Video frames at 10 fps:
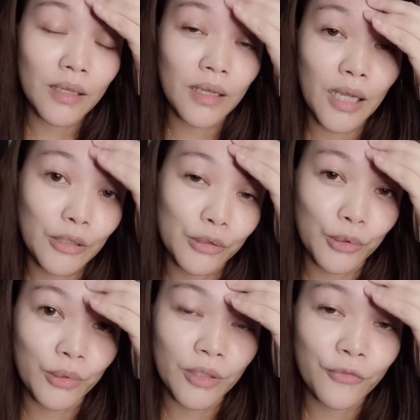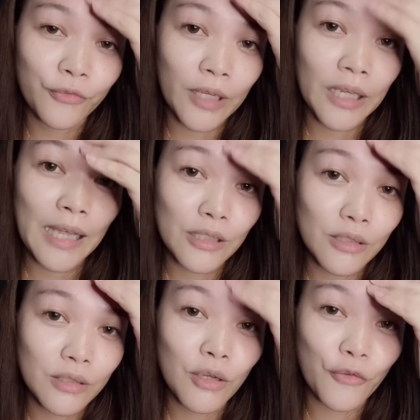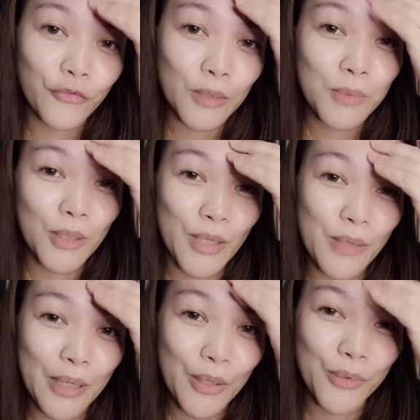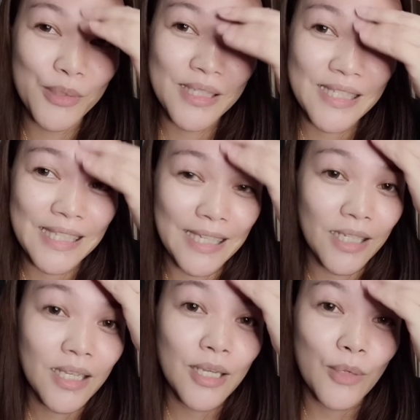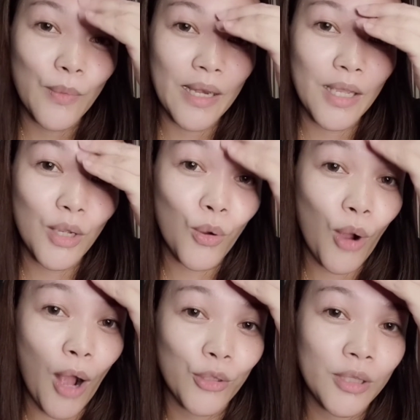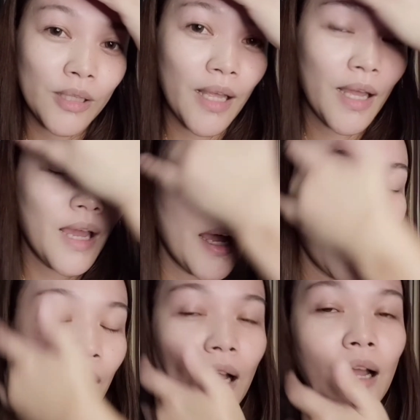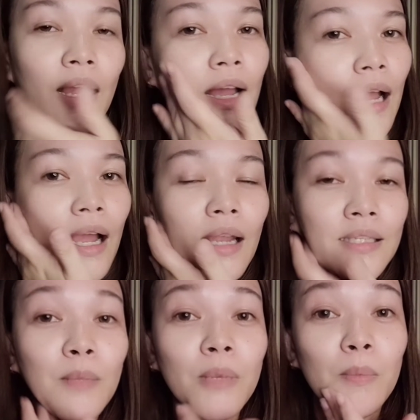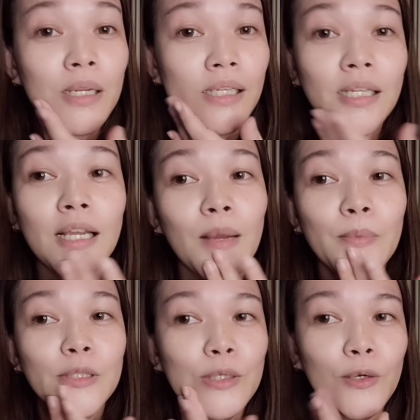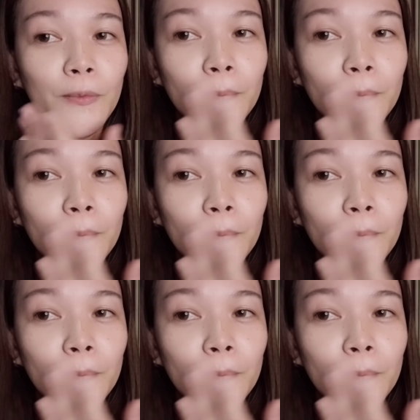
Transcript: I don't know, if I got comfortable with my own skin when I go out, sunblock lang ginagamit ko.